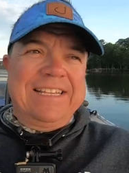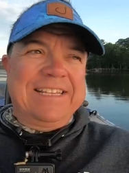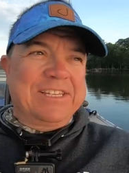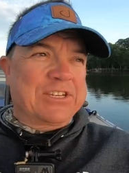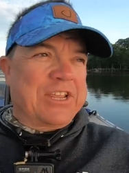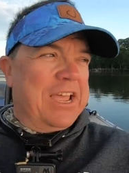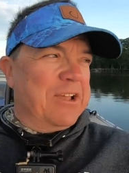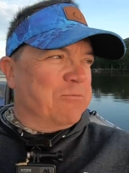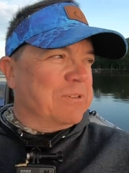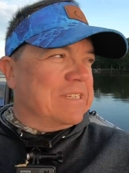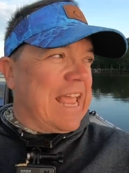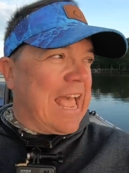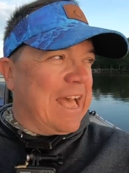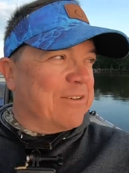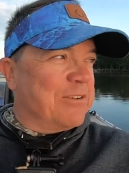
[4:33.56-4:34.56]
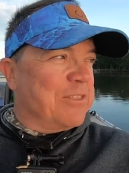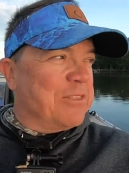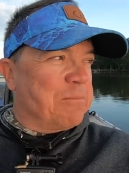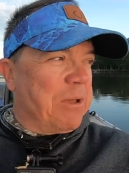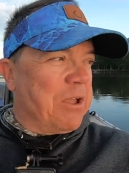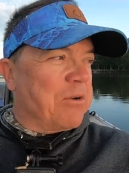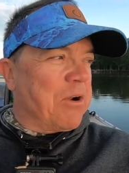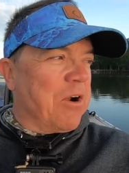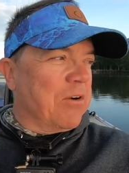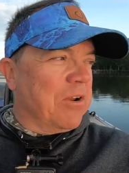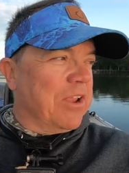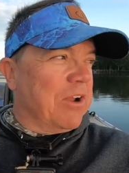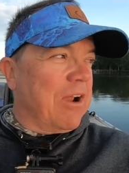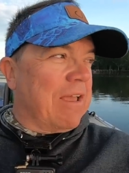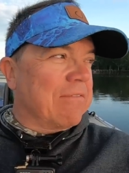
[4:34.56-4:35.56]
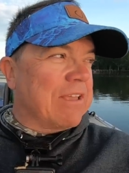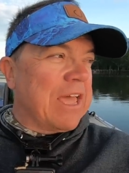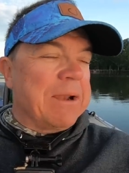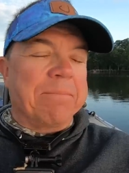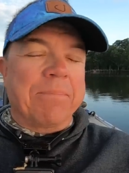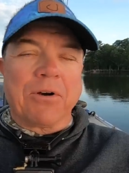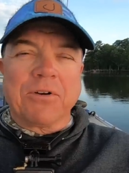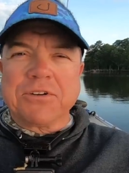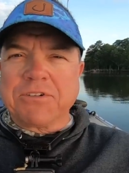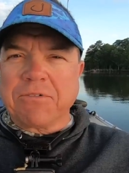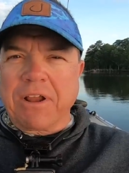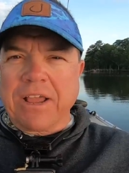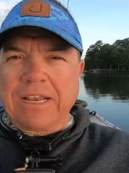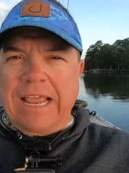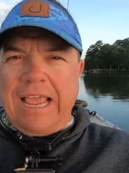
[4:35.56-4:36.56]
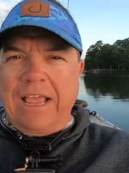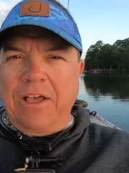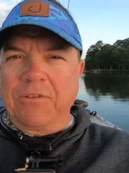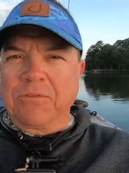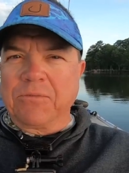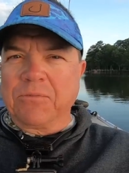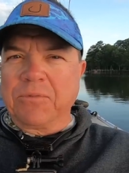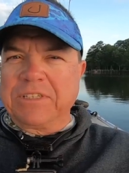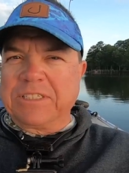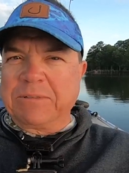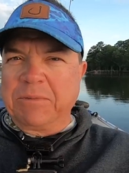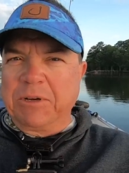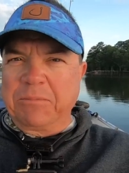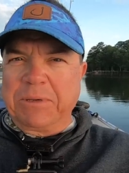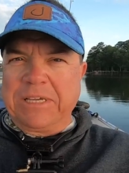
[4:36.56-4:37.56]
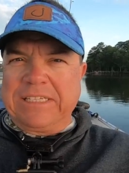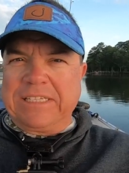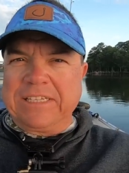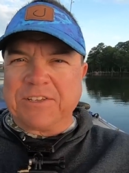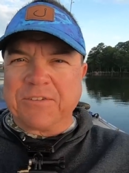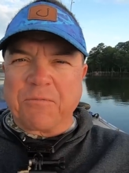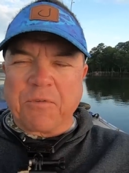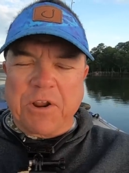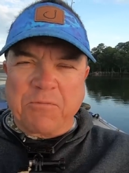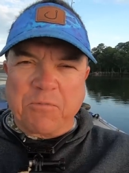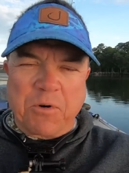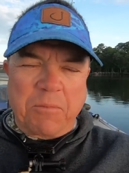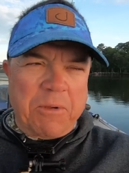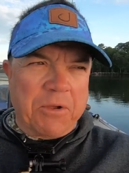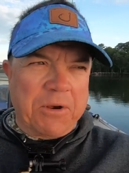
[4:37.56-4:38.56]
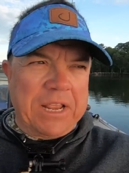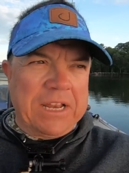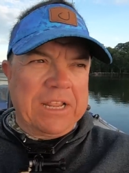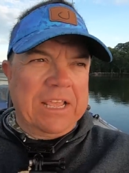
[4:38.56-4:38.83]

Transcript: the skunk was out of the boat earlier. I've got a perch rod down with some little pieces of red worm on it,